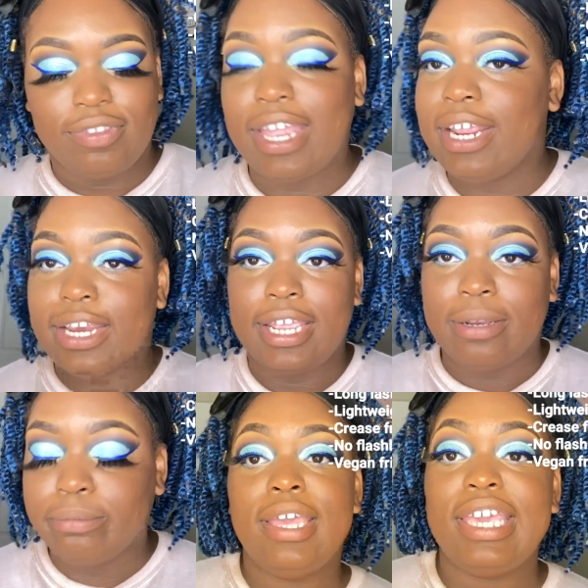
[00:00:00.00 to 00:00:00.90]
that ain't
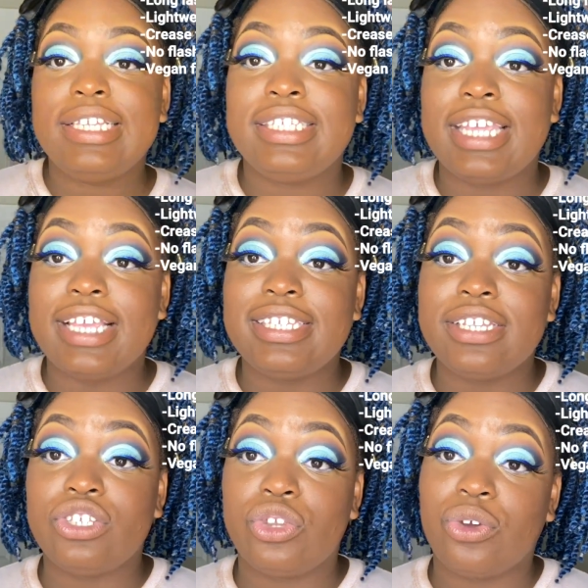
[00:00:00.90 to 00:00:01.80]
it. It says
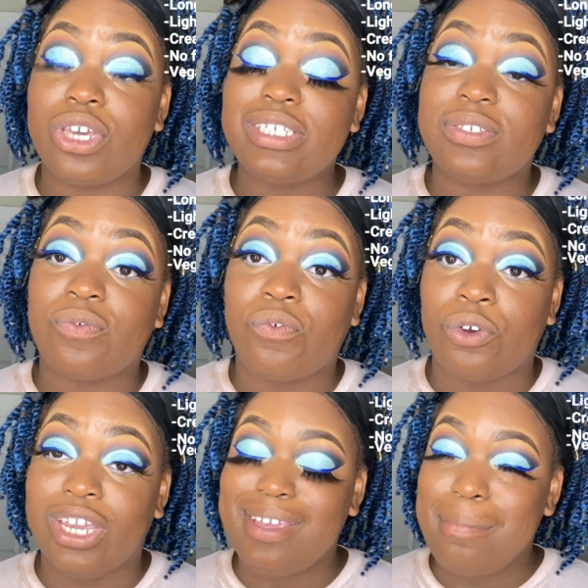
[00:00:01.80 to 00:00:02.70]
it's crease
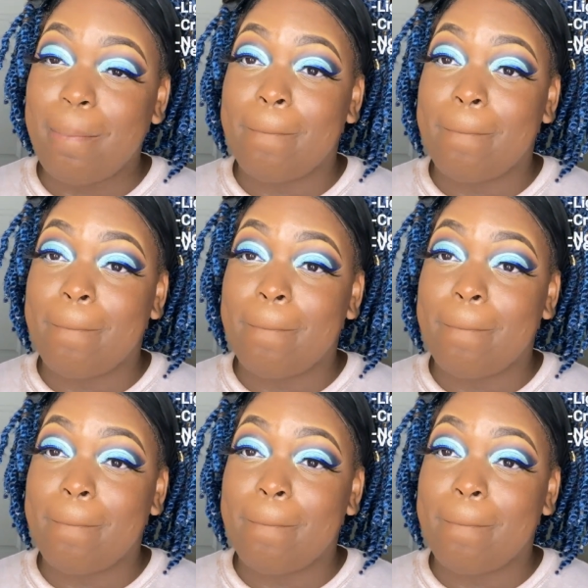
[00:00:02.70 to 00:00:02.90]
free,